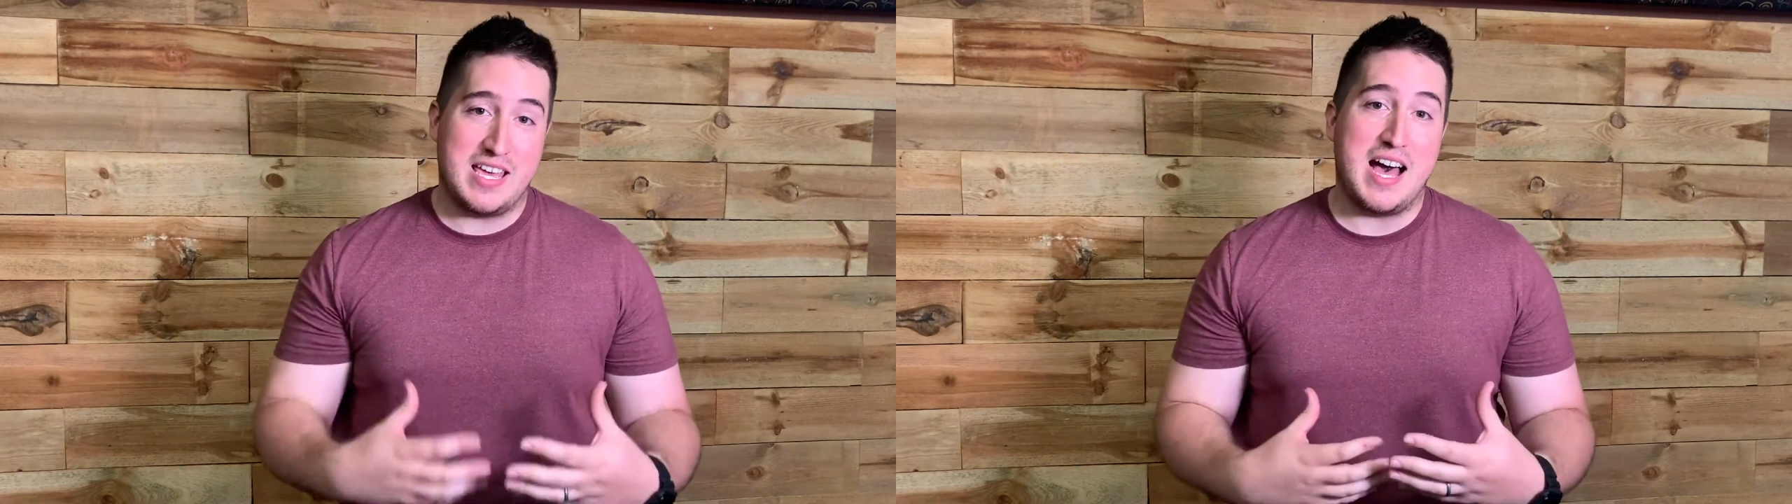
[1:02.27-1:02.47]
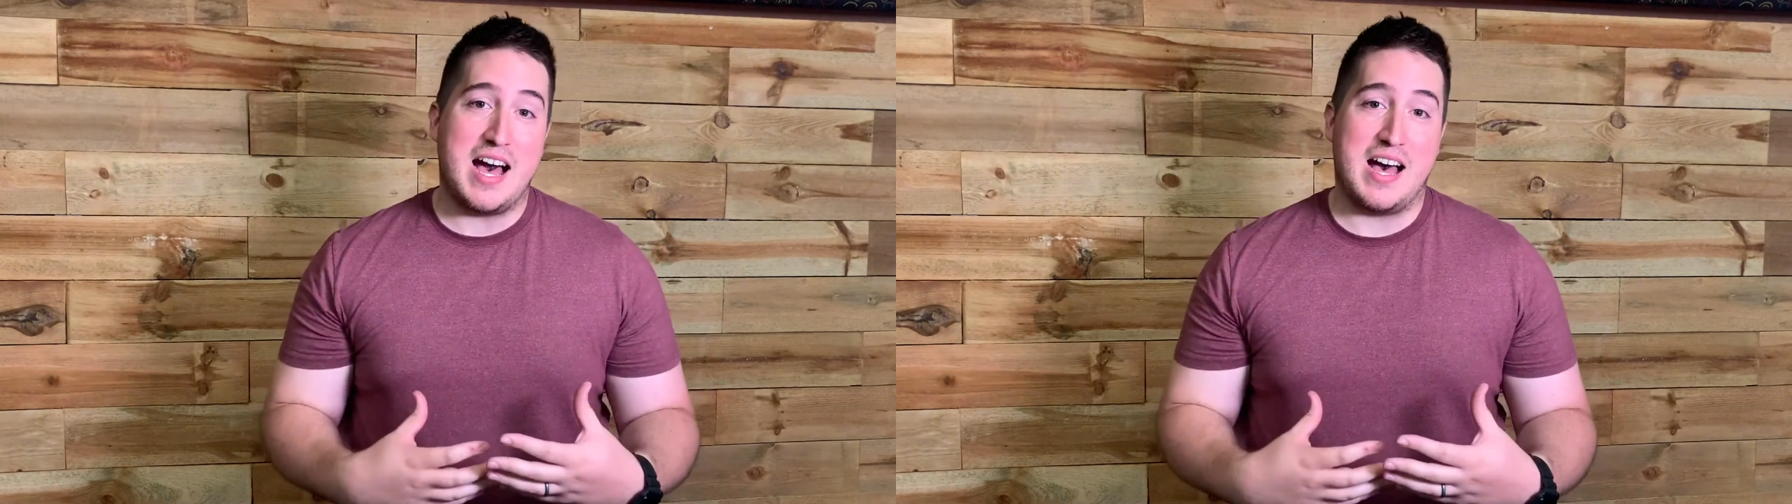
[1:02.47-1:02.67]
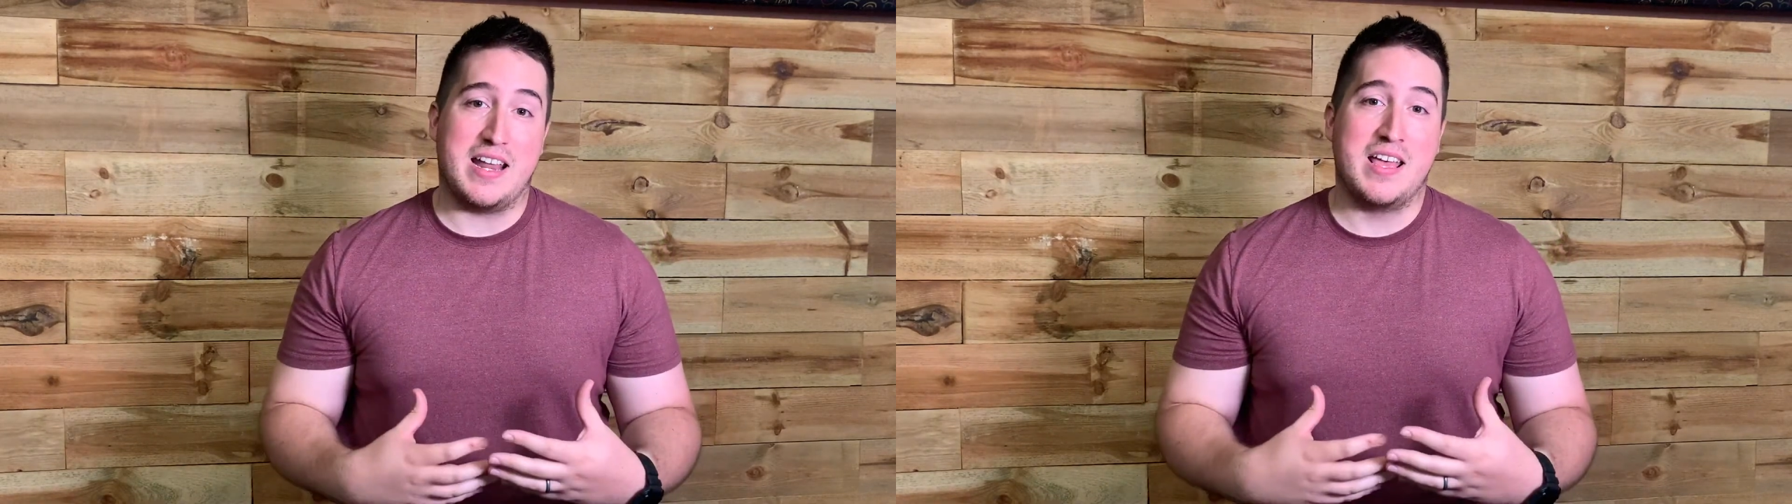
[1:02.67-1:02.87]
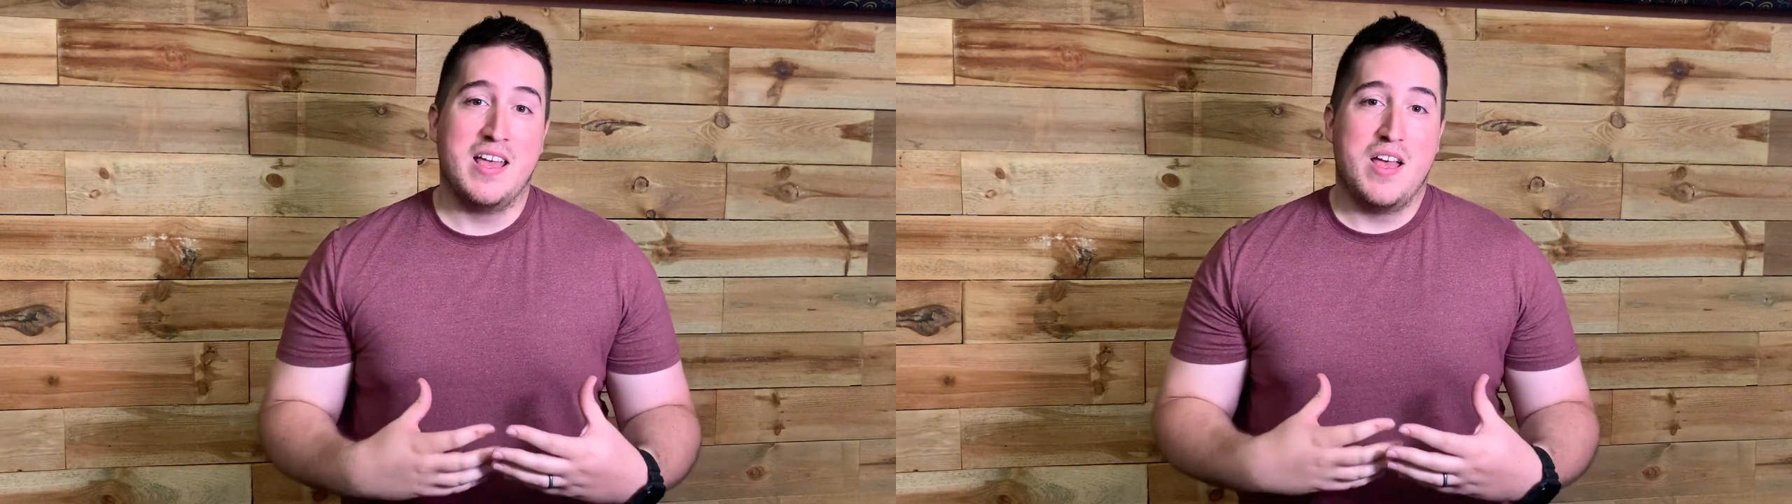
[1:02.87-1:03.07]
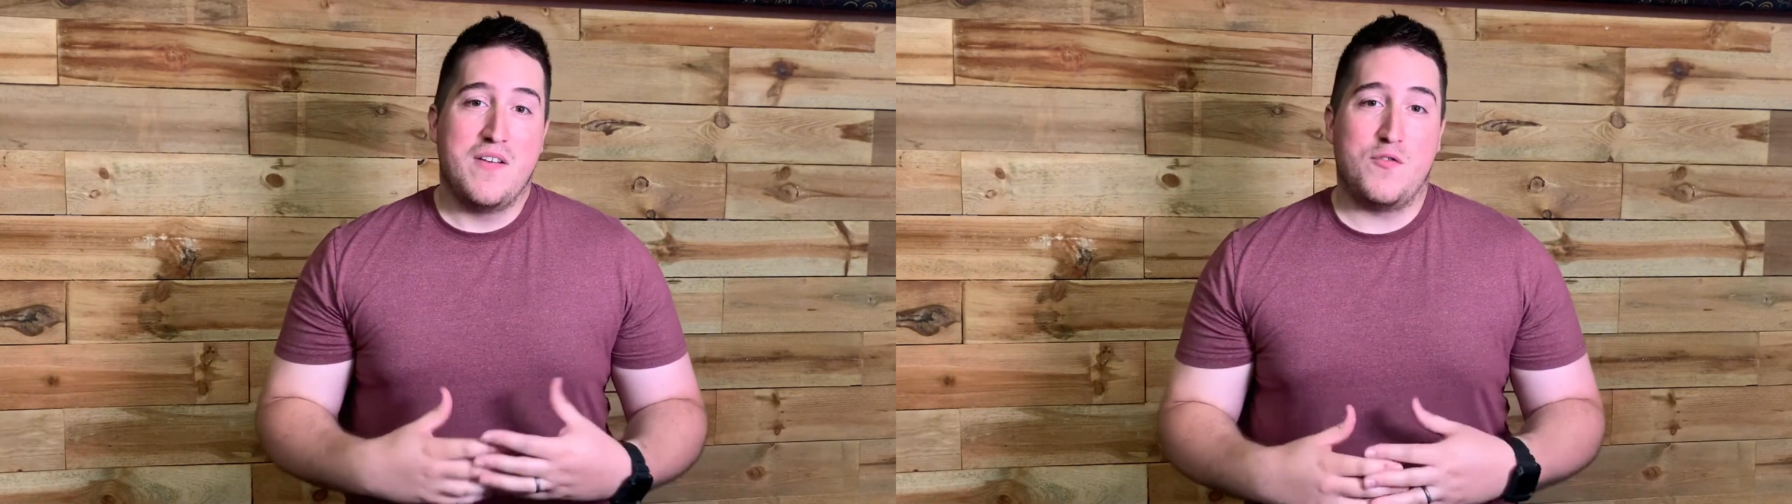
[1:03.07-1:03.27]
God
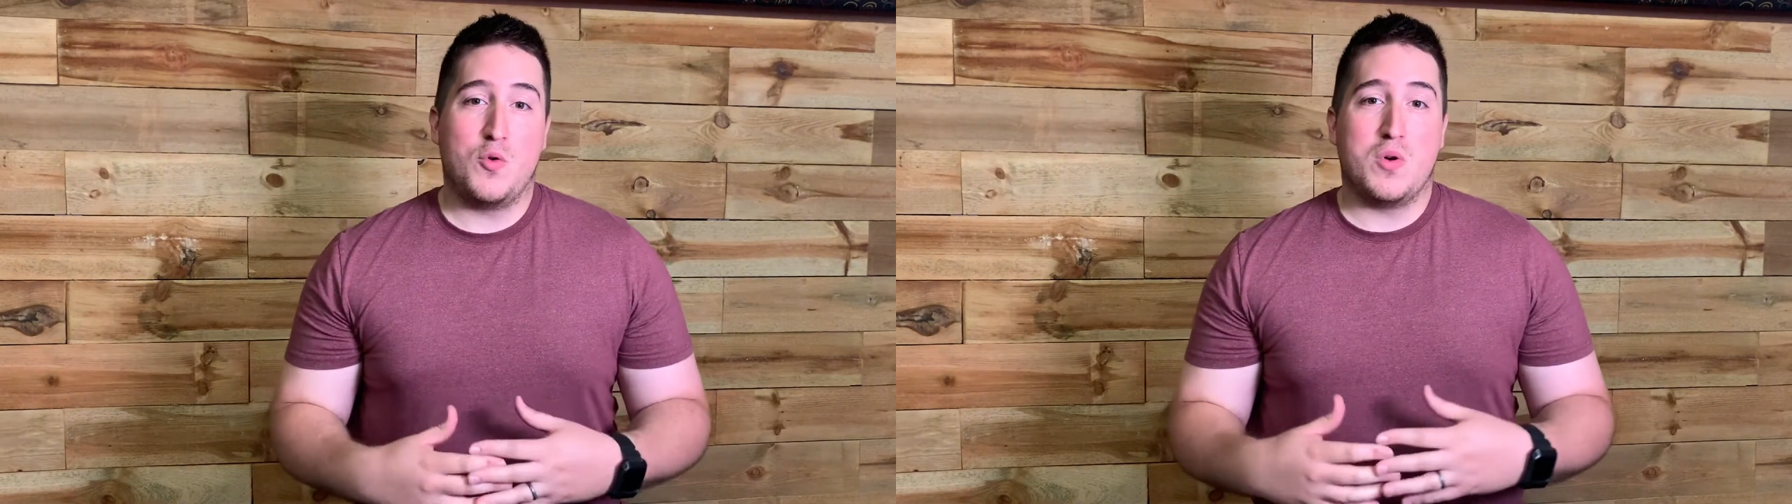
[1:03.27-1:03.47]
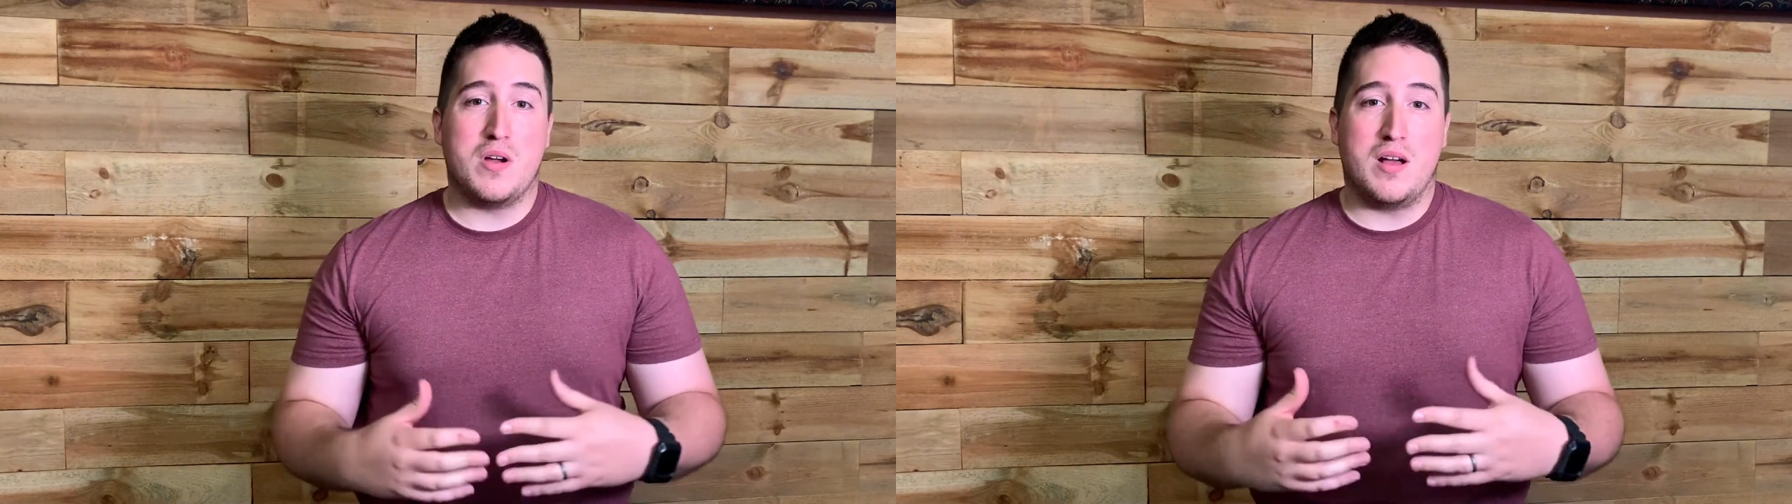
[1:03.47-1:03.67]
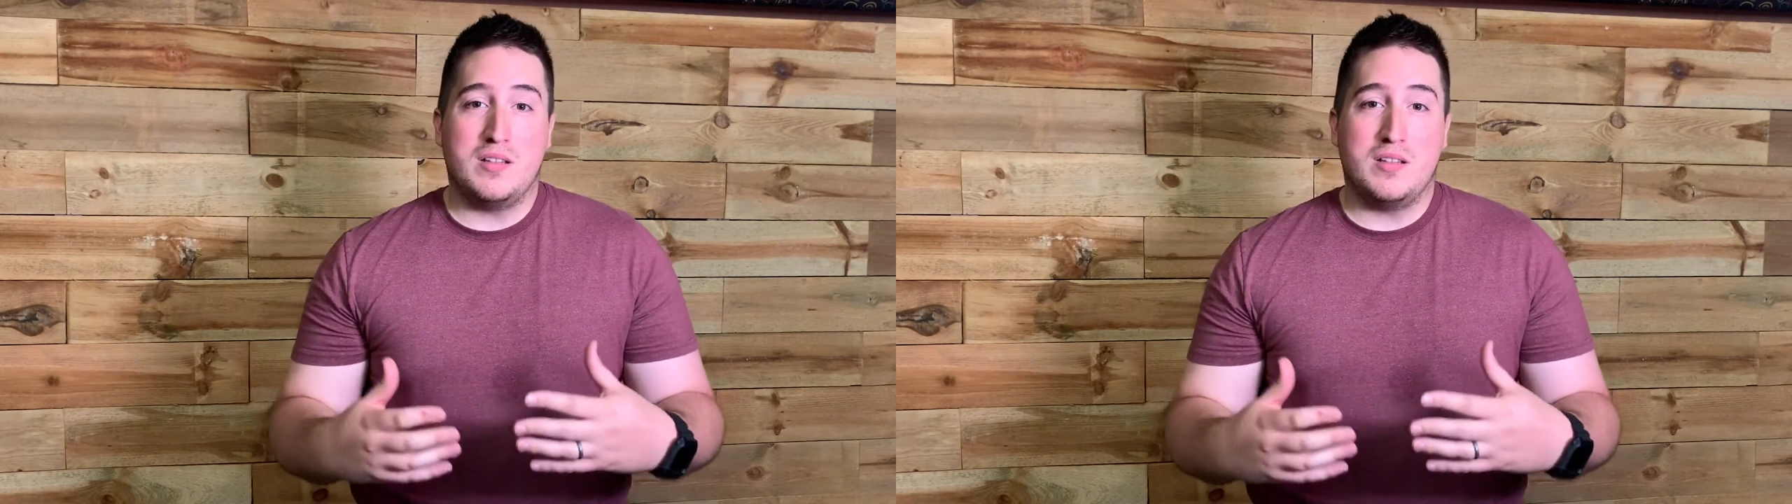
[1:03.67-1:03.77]
for a